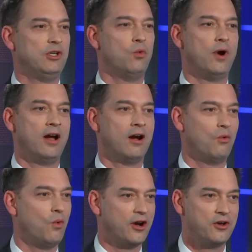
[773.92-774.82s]
aware
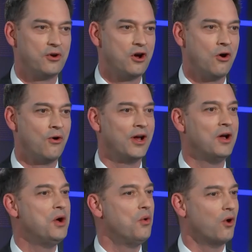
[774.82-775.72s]
where you're going,
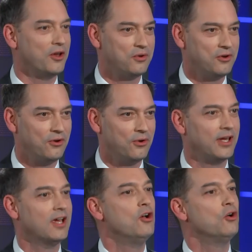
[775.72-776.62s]
what you're
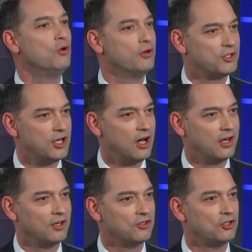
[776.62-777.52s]
doing, who you're talking to.